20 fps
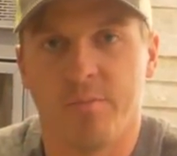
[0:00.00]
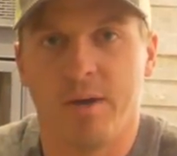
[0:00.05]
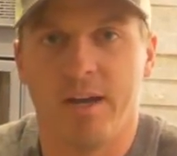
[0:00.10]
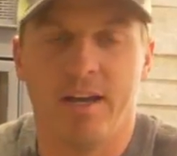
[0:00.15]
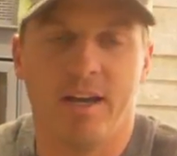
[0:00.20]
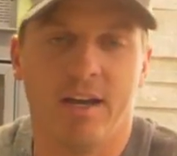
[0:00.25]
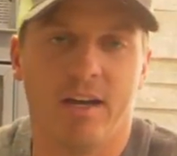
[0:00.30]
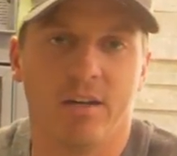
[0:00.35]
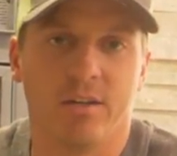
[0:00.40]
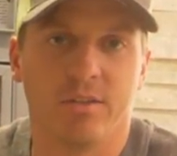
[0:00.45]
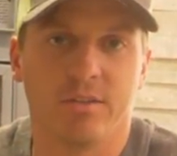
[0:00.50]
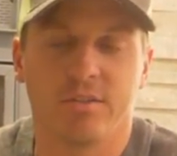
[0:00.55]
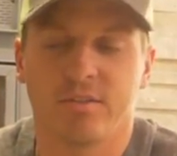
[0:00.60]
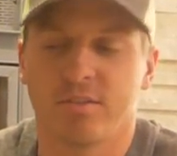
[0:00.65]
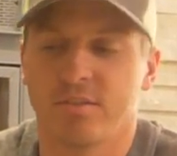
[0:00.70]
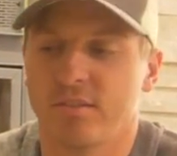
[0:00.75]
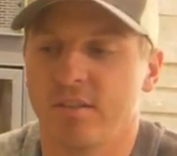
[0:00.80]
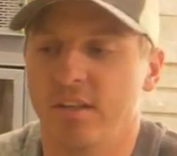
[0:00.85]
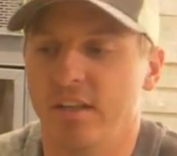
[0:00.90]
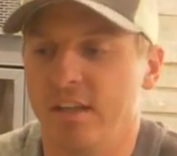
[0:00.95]
my
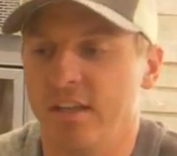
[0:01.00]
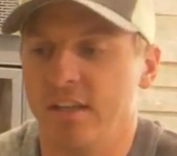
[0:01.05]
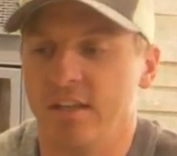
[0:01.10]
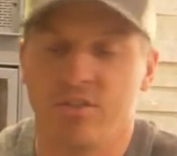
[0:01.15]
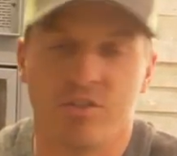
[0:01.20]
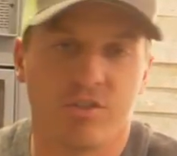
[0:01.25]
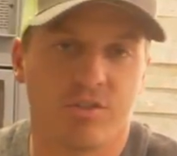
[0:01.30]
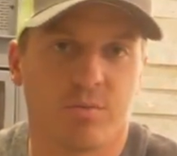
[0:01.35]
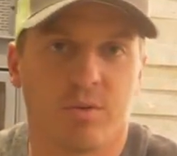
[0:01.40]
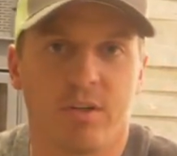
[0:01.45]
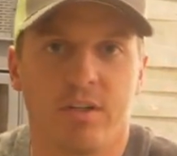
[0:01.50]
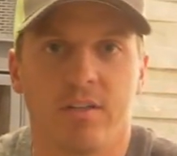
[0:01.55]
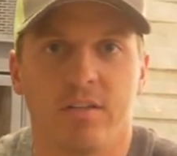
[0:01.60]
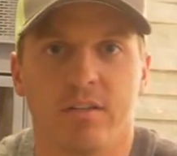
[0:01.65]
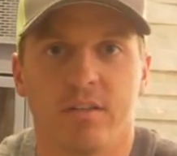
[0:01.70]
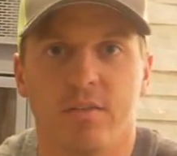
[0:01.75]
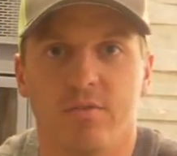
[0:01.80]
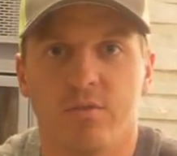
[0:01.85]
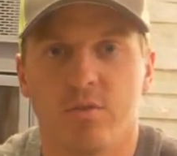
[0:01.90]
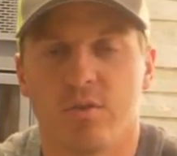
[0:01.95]
house, and just want to
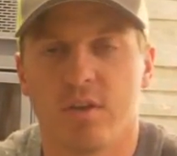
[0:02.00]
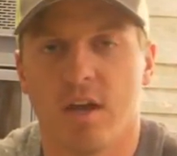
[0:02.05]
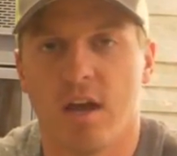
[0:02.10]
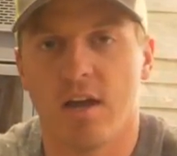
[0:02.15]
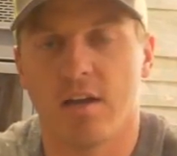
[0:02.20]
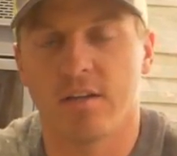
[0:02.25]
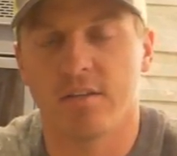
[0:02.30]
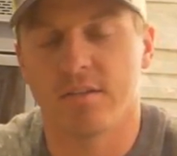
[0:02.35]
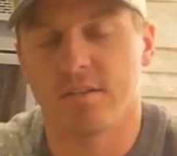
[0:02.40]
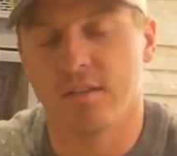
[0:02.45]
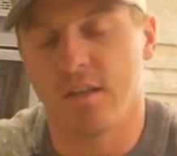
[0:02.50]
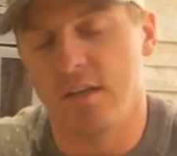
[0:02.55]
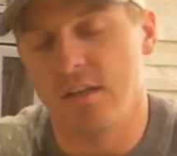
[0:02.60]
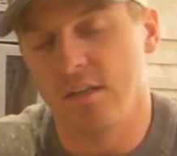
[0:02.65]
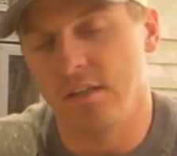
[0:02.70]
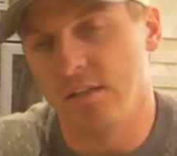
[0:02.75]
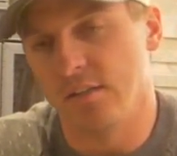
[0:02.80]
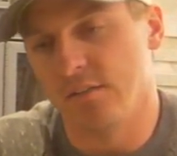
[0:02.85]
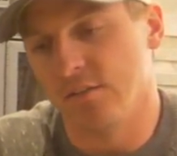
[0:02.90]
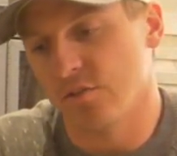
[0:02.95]
give you guys
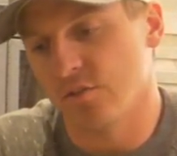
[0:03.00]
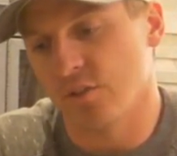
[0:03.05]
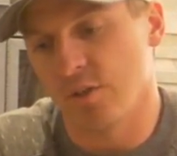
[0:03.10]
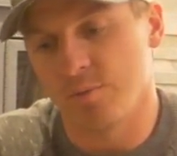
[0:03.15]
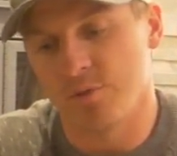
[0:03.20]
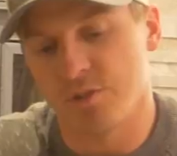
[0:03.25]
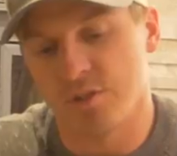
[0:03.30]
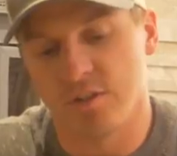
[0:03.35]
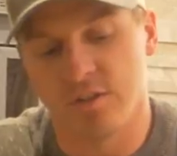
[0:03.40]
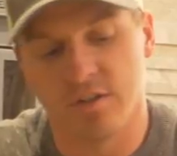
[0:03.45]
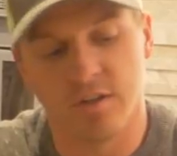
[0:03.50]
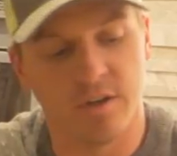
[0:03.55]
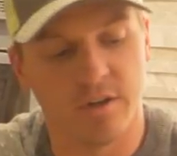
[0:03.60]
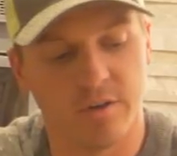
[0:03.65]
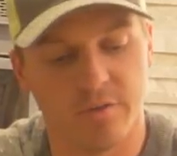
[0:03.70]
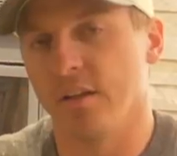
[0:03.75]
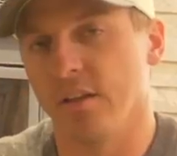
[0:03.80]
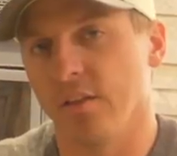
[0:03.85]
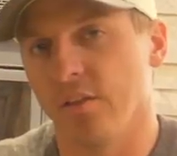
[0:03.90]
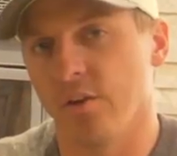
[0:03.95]
a description
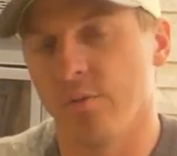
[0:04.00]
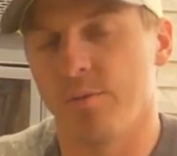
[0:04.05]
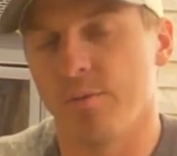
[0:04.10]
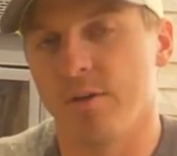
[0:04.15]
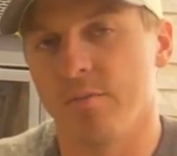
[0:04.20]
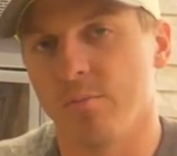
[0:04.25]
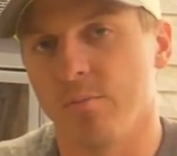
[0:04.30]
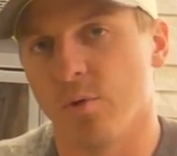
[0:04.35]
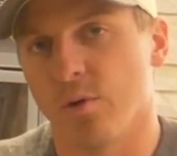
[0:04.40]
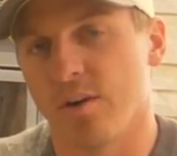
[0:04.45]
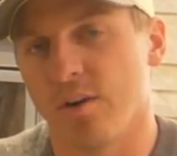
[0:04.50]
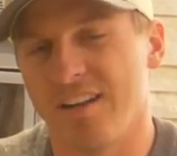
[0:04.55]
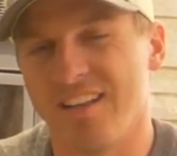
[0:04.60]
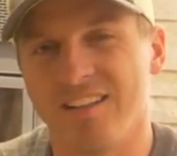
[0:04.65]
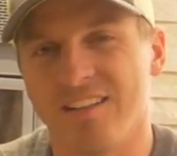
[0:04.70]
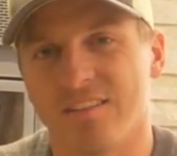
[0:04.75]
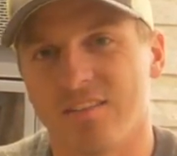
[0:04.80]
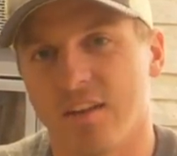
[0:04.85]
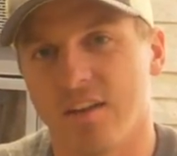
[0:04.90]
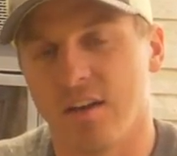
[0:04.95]
of a little bit more
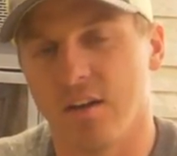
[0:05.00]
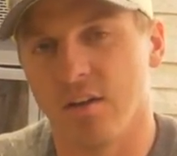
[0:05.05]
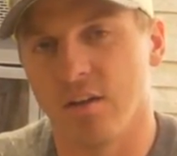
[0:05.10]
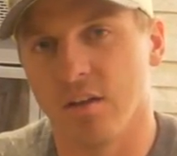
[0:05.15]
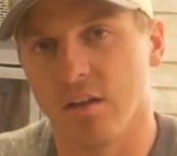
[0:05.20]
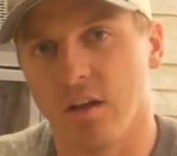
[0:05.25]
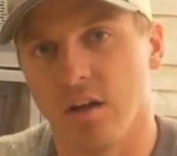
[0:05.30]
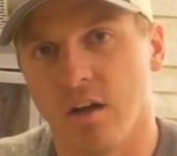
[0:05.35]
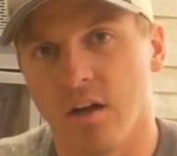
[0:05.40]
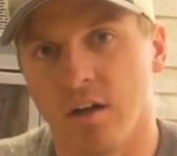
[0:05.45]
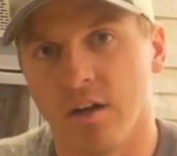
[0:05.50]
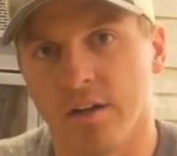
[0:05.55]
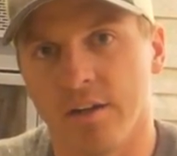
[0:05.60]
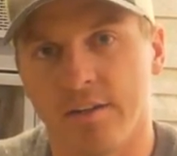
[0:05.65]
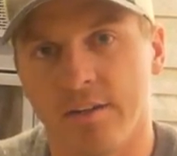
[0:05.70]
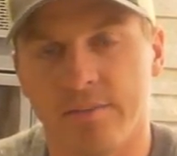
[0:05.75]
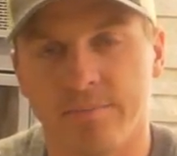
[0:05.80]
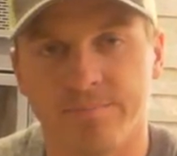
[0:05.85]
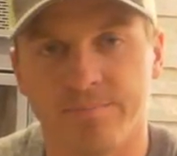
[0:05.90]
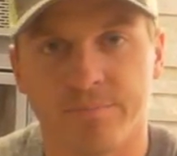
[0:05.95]
intel
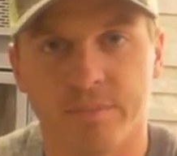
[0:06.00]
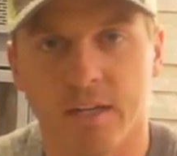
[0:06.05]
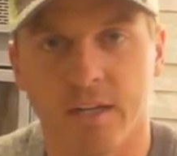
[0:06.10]
on